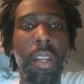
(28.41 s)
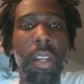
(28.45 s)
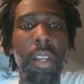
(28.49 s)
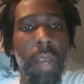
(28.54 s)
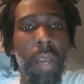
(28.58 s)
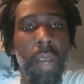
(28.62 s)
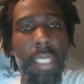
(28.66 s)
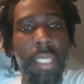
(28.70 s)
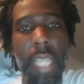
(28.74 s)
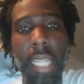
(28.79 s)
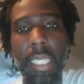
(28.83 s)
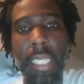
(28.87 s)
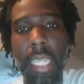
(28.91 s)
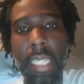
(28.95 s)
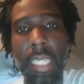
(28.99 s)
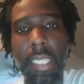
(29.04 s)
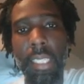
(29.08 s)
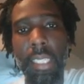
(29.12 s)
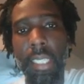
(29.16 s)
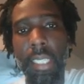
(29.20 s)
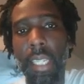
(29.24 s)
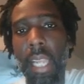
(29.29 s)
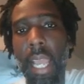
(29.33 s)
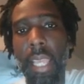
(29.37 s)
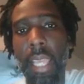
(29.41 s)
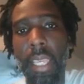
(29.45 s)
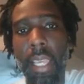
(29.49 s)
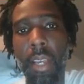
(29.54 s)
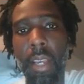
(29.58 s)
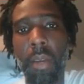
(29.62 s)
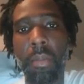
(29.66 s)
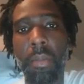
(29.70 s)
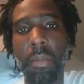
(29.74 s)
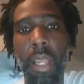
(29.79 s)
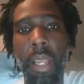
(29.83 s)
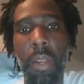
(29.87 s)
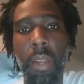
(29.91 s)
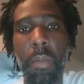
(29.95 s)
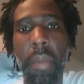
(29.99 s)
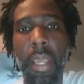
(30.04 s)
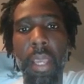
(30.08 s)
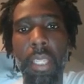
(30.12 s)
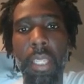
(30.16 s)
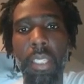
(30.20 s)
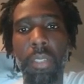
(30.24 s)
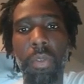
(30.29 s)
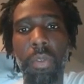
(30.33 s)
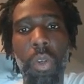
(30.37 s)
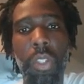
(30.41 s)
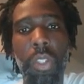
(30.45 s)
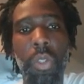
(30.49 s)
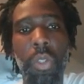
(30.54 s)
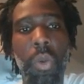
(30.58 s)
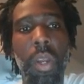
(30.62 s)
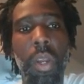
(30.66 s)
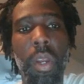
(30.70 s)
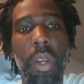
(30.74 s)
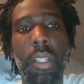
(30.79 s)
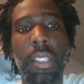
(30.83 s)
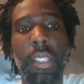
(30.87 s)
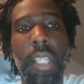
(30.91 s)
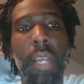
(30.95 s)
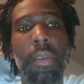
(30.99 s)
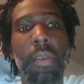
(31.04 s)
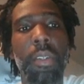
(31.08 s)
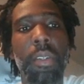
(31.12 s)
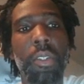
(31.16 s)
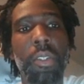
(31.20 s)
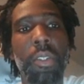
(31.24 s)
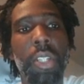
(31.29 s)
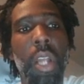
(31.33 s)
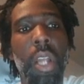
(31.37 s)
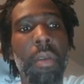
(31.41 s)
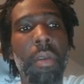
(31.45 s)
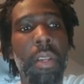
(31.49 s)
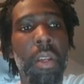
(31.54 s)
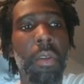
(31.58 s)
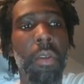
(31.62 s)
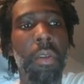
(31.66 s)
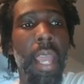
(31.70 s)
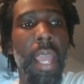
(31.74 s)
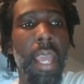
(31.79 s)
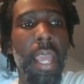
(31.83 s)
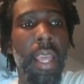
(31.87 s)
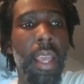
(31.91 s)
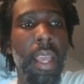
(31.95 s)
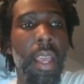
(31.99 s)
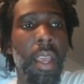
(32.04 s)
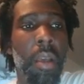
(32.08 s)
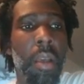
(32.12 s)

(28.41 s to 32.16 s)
create citations in like Yelp, Yellow Pages, Foursquare, etc. You should already know that.